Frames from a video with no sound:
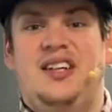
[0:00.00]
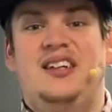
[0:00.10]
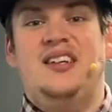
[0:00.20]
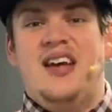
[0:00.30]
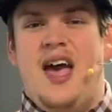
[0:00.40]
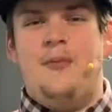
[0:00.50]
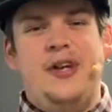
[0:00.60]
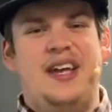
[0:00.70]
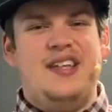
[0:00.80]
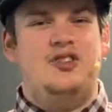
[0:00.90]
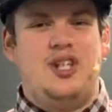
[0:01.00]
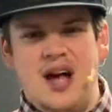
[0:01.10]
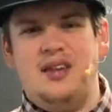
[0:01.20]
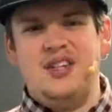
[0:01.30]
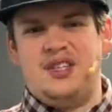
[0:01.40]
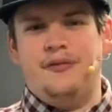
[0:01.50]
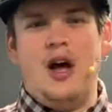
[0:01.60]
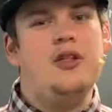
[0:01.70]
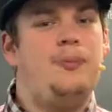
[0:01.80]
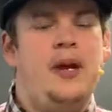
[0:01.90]
And we get jealous of
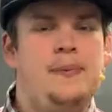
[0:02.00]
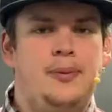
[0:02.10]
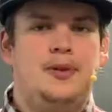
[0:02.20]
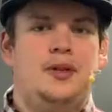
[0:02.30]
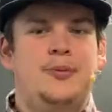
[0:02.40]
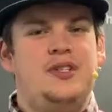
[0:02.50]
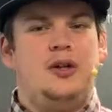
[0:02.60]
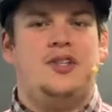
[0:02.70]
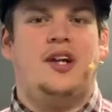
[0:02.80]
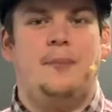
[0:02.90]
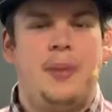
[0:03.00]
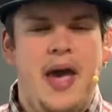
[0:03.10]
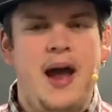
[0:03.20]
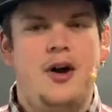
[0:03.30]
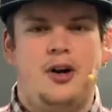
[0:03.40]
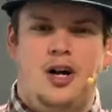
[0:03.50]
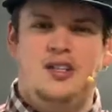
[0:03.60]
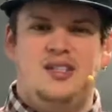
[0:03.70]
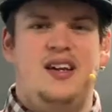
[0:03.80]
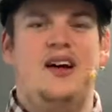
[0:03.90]
other people and we start to compare
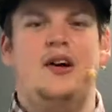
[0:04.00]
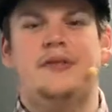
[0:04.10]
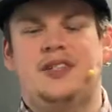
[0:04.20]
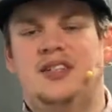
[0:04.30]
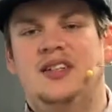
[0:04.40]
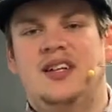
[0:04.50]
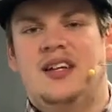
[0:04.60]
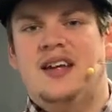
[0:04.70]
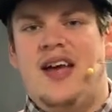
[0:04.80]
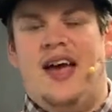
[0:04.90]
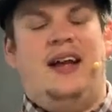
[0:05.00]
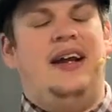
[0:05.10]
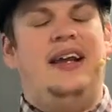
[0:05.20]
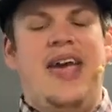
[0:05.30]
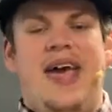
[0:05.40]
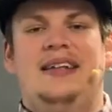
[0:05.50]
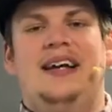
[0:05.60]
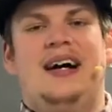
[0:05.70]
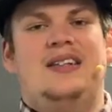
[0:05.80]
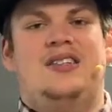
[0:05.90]
ourselves. And again,
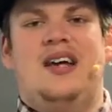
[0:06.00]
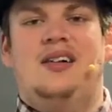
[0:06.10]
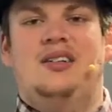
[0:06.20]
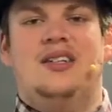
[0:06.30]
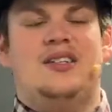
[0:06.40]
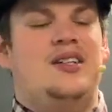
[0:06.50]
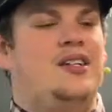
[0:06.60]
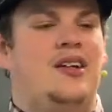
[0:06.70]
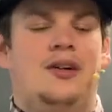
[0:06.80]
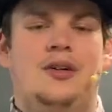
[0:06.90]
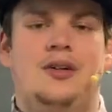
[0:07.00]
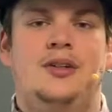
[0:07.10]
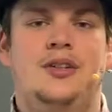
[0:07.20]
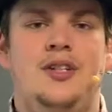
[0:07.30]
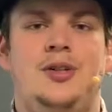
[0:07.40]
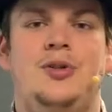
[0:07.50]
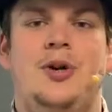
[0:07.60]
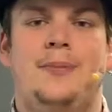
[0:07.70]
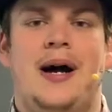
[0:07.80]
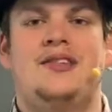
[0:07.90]
God's telling us, no, you are my